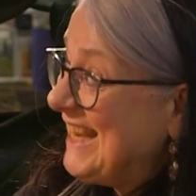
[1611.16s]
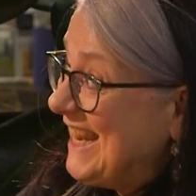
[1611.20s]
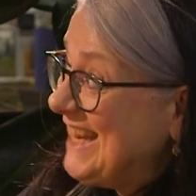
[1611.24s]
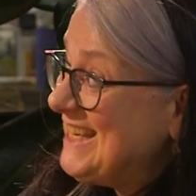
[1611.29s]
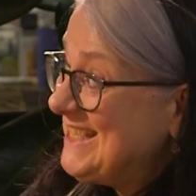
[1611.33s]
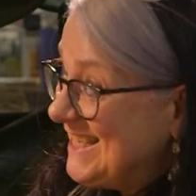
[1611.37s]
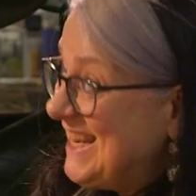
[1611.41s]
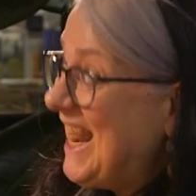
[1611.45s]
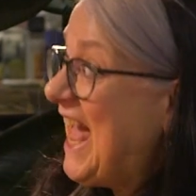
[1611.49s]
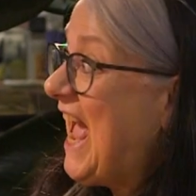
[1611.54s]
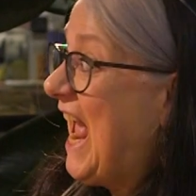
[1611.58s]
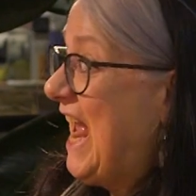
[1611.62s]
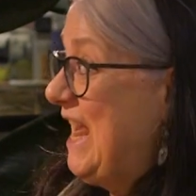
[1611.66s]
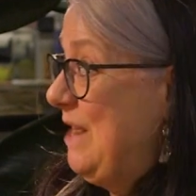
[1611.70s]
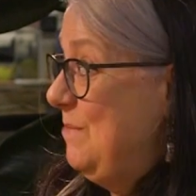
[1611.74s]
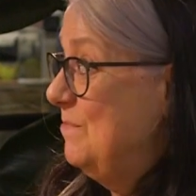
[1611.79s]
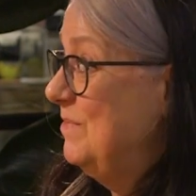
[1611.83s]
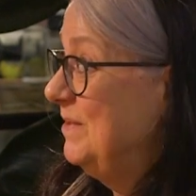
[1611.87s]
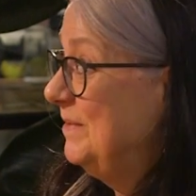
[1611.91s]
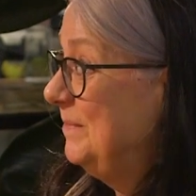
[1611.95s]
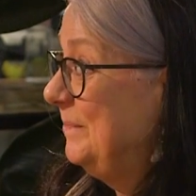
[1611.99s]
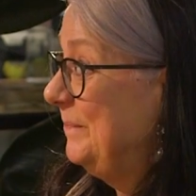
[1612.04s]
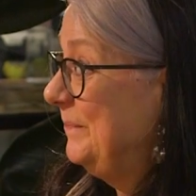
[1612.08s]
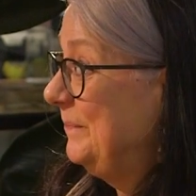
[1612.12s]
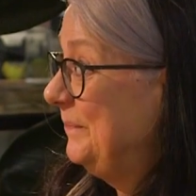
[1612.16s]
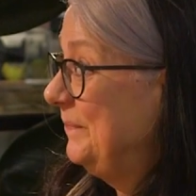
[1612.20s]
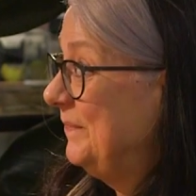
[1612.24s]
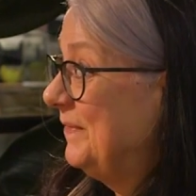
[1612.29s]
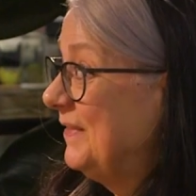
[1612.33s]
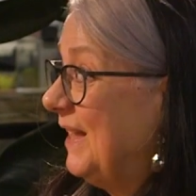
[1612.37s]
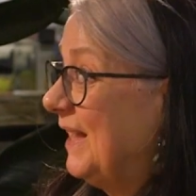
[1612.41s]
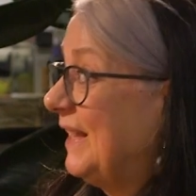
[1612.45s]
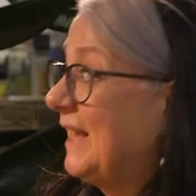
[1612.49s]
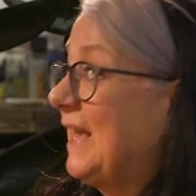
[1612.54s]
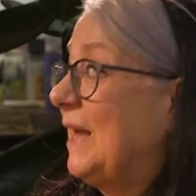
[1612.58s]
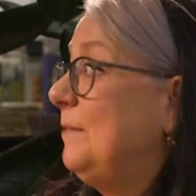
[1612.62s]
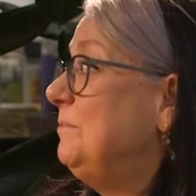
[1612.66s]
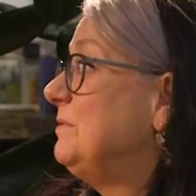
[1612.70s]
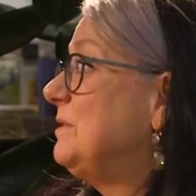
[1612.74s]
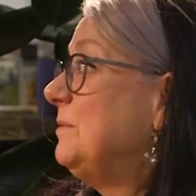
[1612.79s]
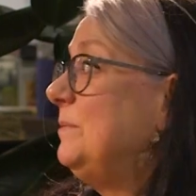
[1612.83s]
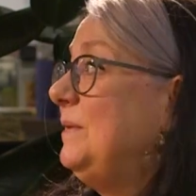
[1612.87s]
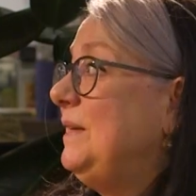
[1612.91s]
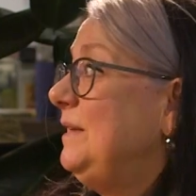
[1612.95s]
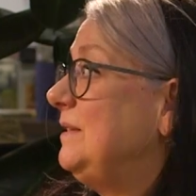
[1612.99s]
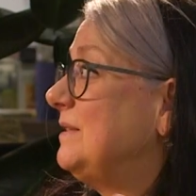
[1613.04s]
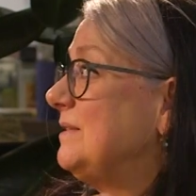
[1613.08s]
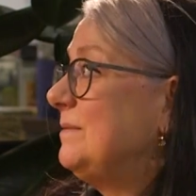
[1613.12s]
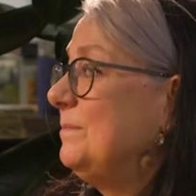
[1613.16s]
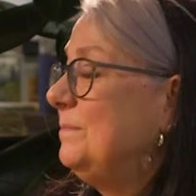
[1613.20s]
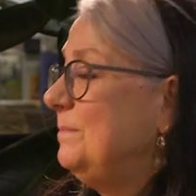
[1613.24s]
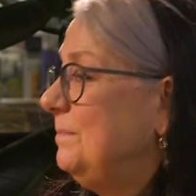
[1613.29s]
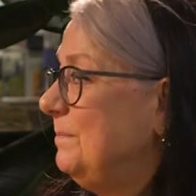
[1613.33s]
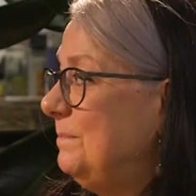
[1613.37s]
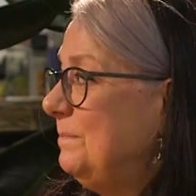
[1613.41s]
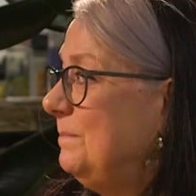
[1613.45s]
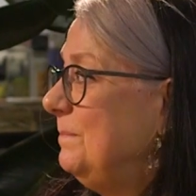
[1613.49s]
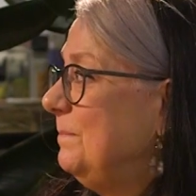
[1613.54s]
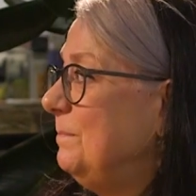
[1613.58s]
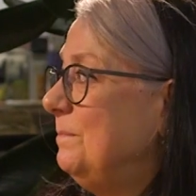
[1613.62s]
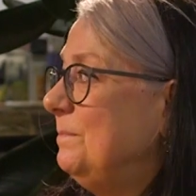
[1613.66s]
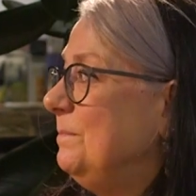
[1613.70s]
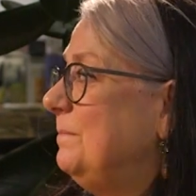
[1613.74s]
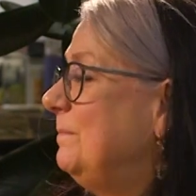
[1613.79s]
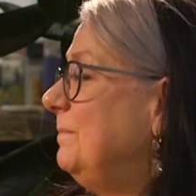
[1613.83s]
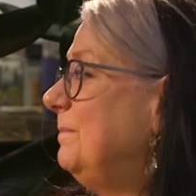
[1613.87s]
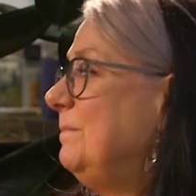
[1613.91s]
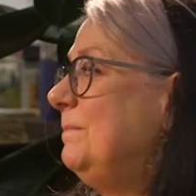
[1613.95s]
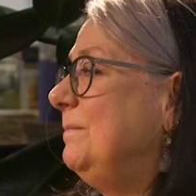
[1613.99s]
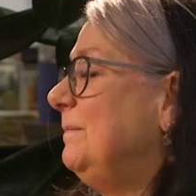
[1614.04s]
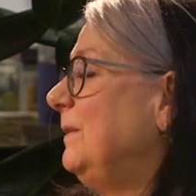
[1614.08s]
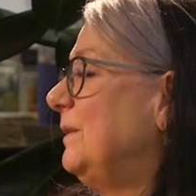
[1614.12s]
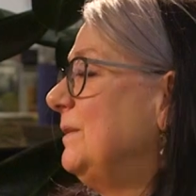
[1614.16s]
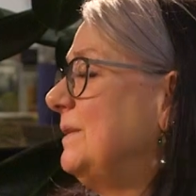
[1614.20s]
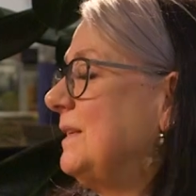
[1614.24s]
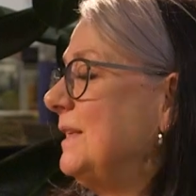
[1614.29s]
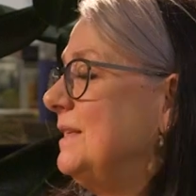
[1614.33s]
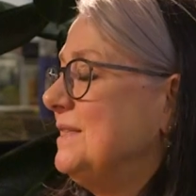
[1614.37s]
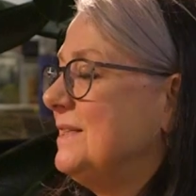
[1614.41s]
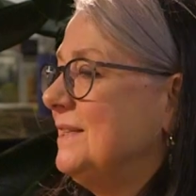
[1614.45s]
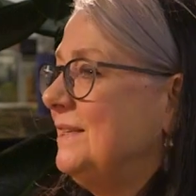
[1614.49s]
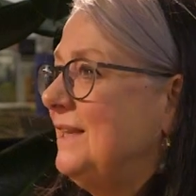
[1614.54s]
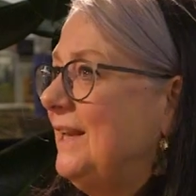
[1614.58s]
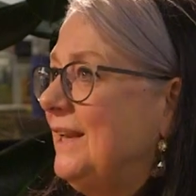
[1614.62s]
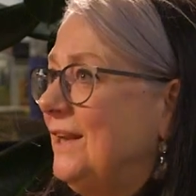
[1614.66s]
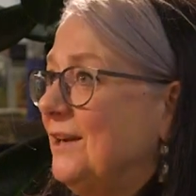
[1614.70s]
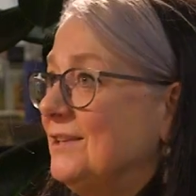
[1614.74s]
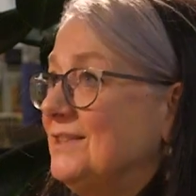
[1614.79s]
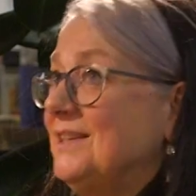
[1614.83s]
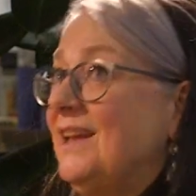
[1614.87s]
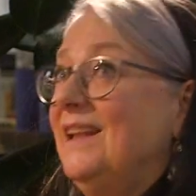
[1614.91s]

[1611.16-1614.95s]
his name, "I came to meet Bill Clinton," and